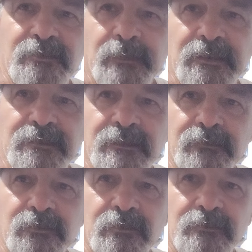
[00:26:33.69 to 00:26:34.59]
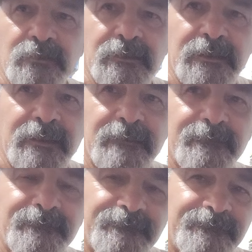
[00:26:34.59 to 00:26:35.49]
You're making $7 on a car.
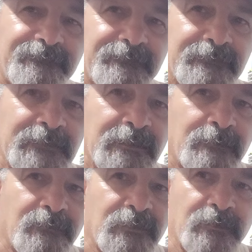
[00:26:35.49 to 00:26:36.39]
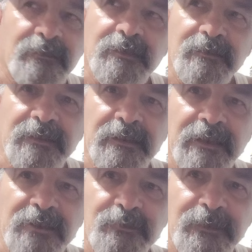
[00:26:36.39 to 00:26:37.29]
And you sell 10
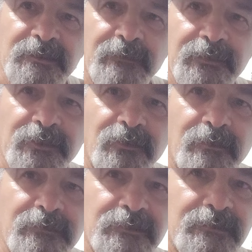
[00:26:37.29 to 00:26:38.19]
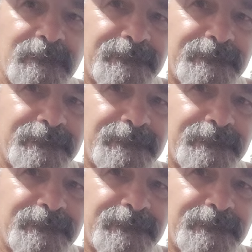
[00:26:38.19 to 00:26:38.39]
cars, you make $70.